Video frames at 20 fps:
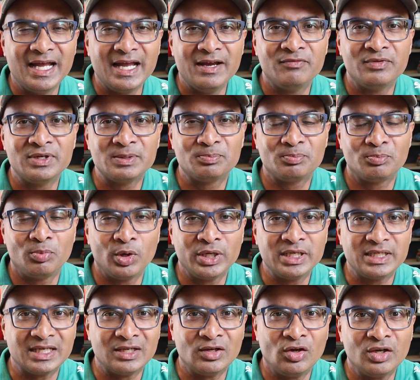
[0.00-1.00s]
every
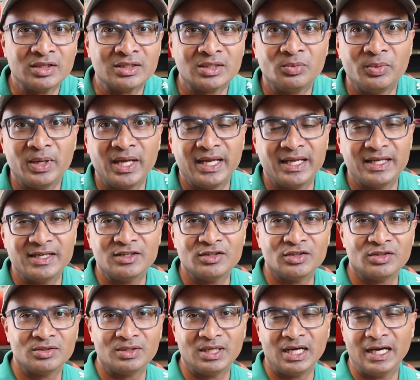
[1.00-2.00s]
point along the way,
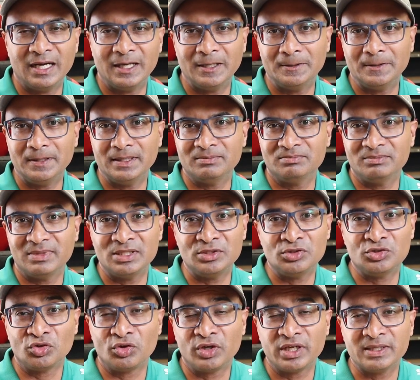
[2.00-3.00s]
and
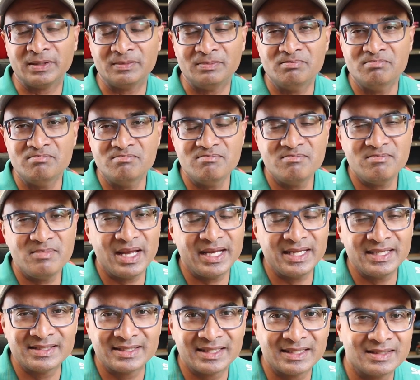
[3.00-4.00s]
enjoy the
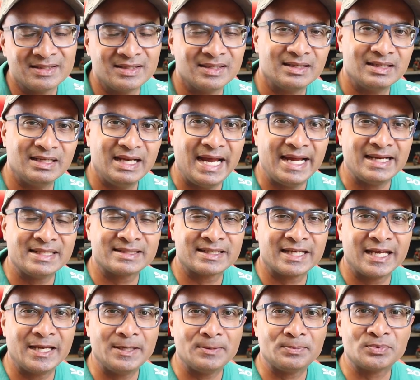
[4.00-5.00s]
amazing
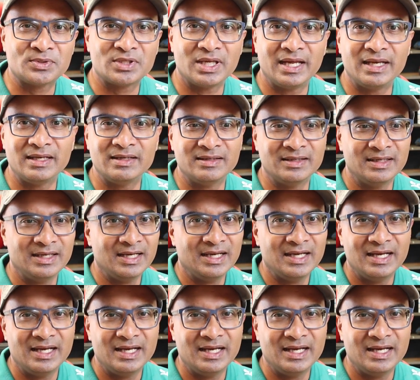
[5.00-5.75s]
landscapes and